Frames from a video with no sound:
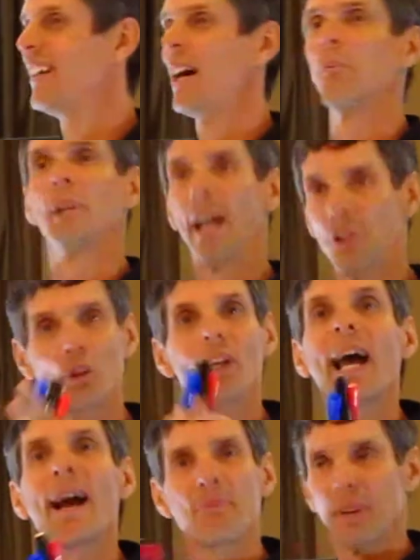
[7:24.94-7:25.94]
I'm glad you're
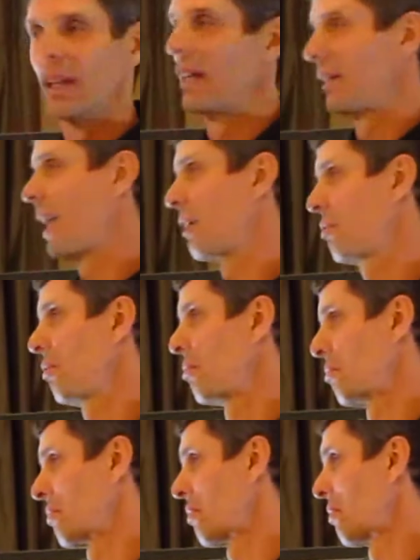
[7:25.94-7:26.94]
laughing at that
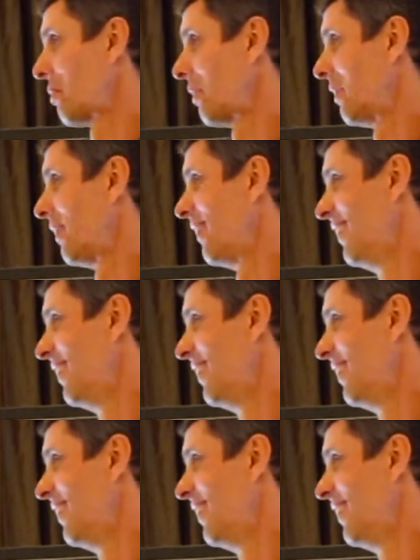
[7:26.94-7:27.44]
too. So,